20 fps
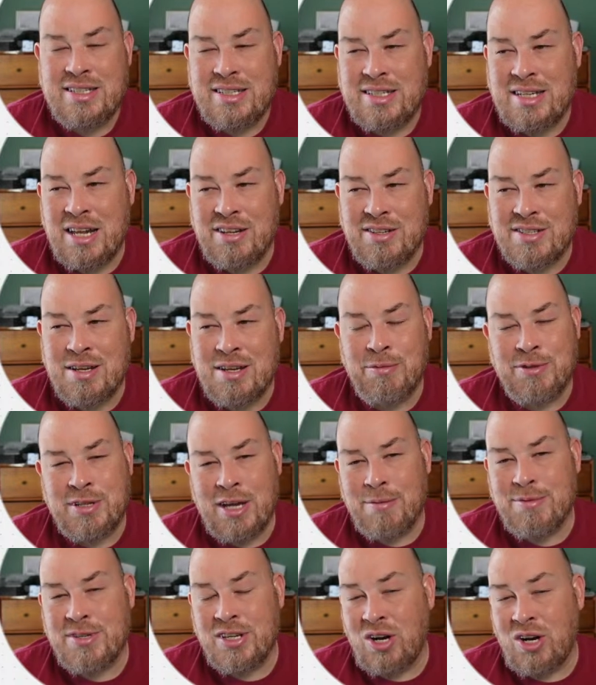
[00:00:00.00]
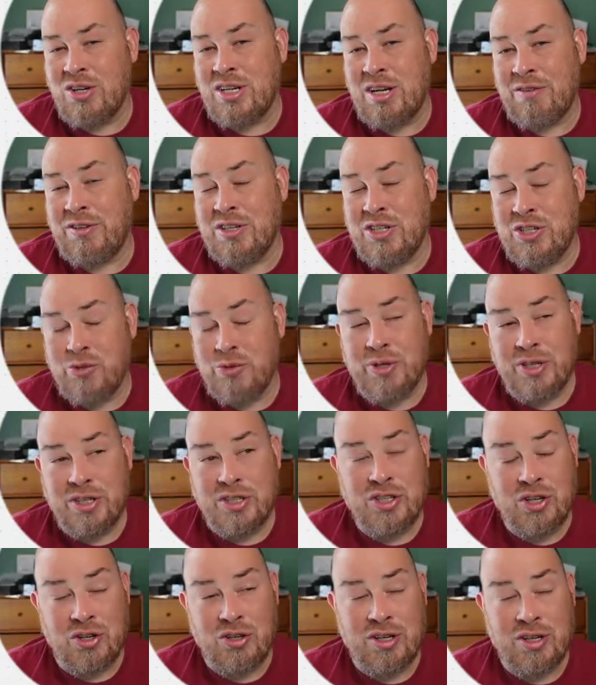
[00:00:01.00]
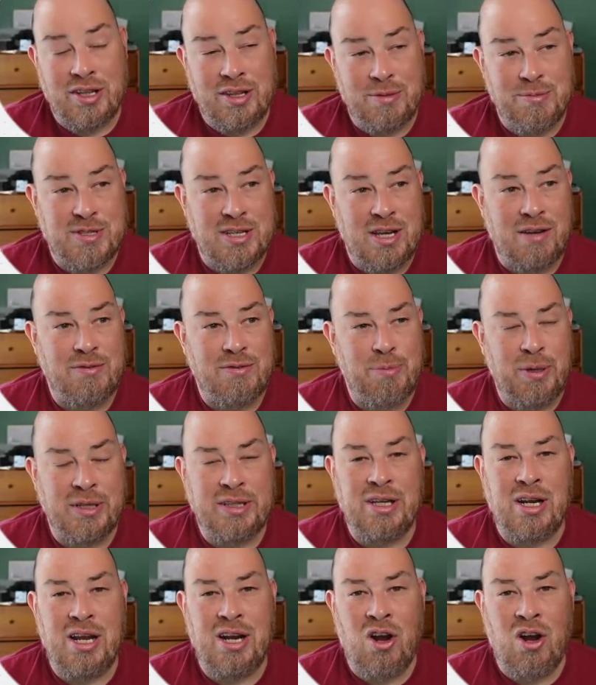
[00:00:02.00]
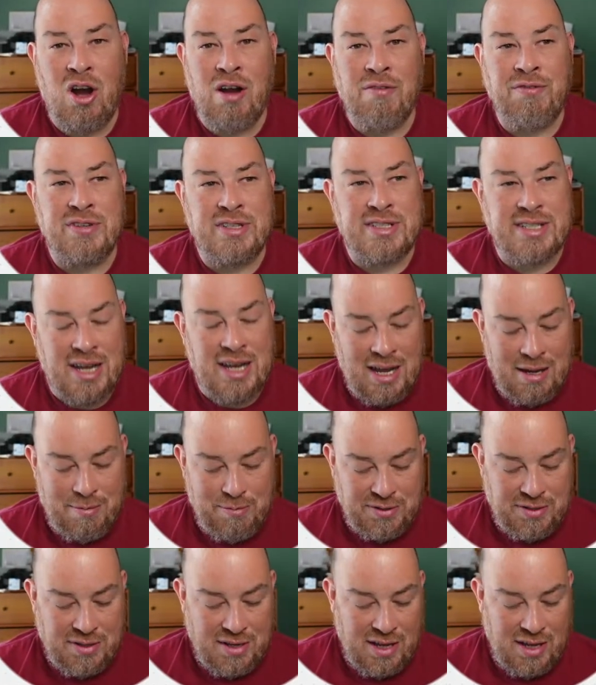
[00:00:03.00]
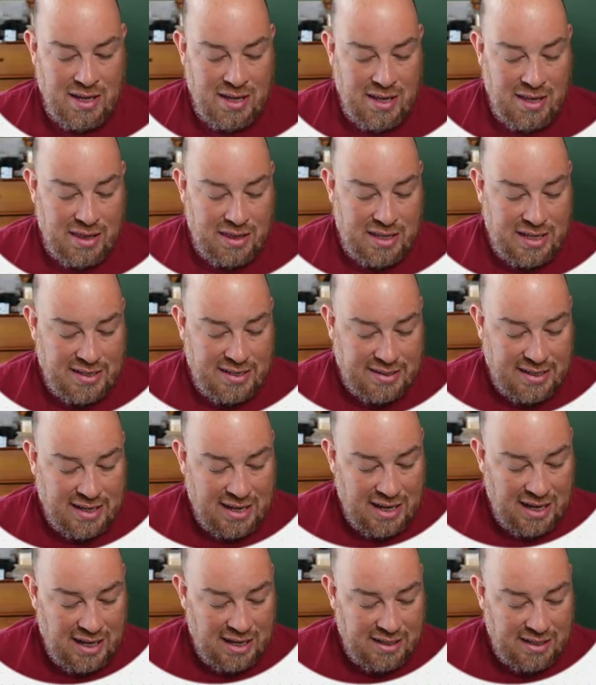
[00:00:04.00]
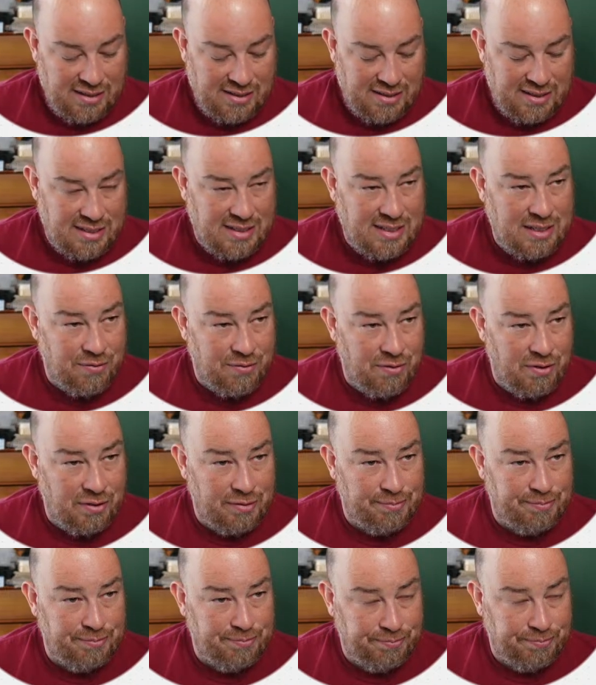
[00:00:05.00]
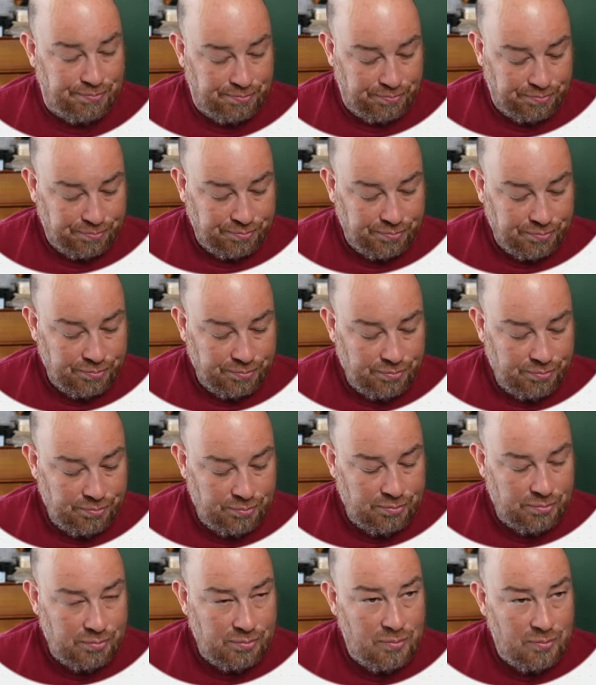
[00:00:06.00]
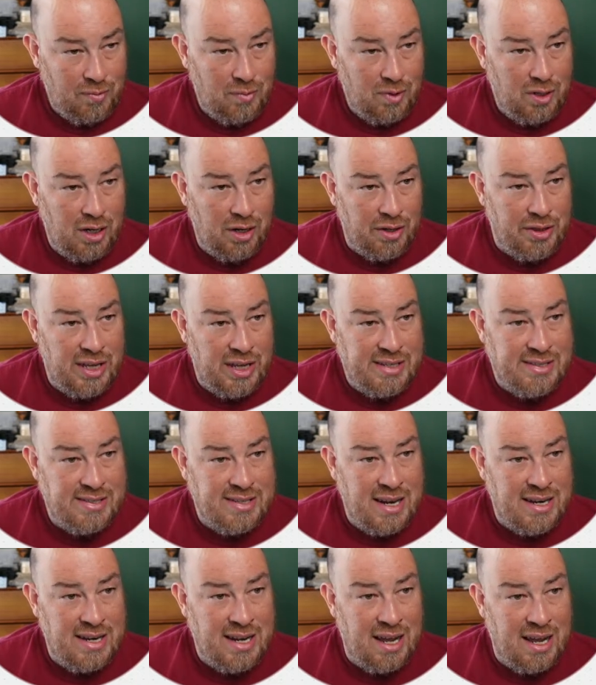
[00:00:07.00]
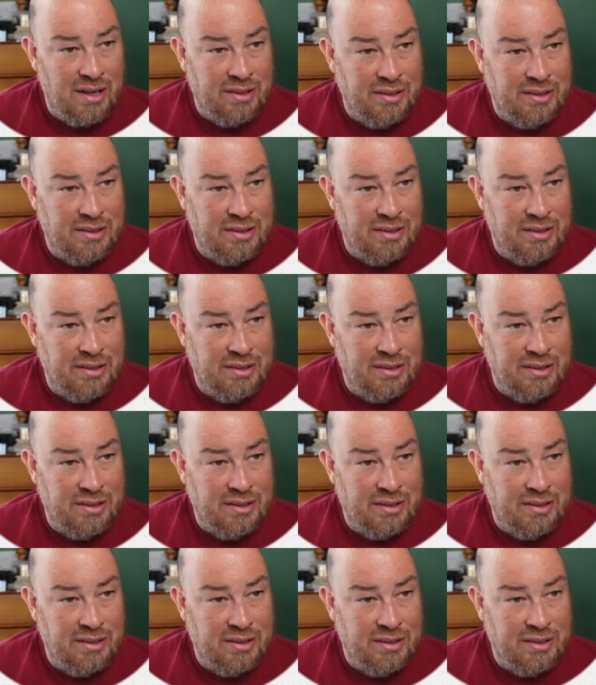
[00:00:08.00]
Sometimes they are definitely doing dirt themselves, and oftentimes these kings, these different, they send out,